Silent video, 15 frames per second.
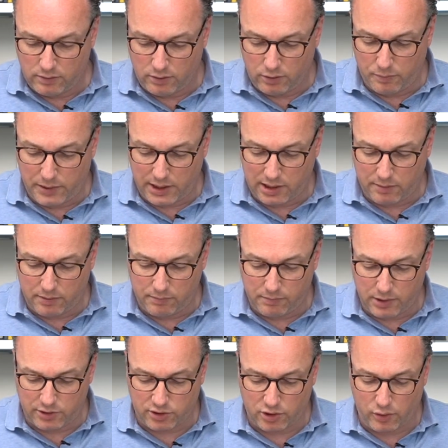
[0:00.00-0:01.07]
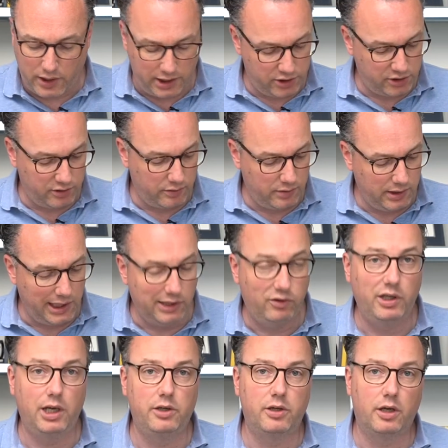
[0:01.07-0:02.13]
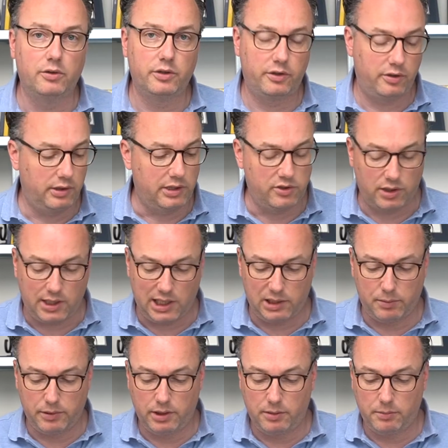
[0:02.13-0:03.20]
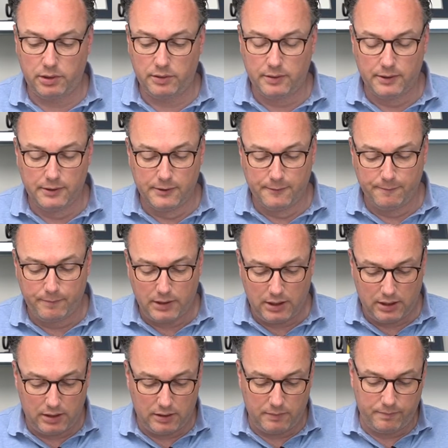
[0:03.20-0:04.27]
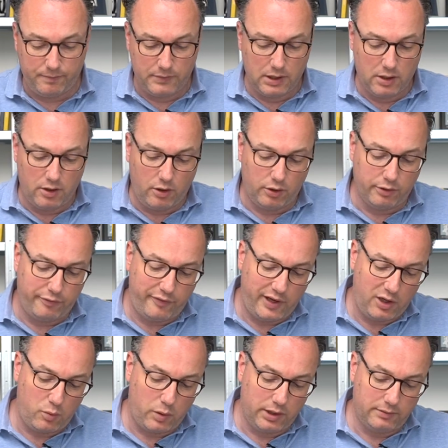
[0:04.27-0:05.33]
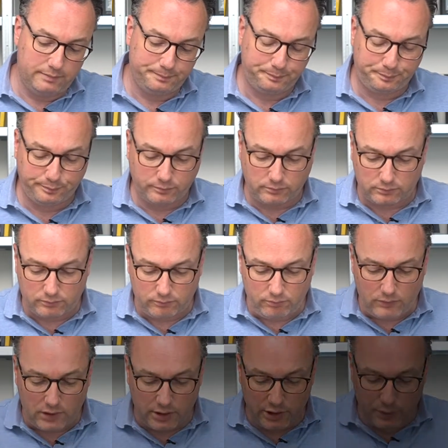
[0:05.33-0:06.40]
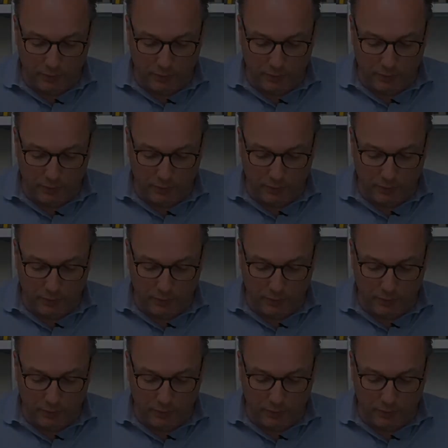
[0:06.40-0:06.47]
Omega Master Coaxial 8800, that's the caliber number. On the fake one, you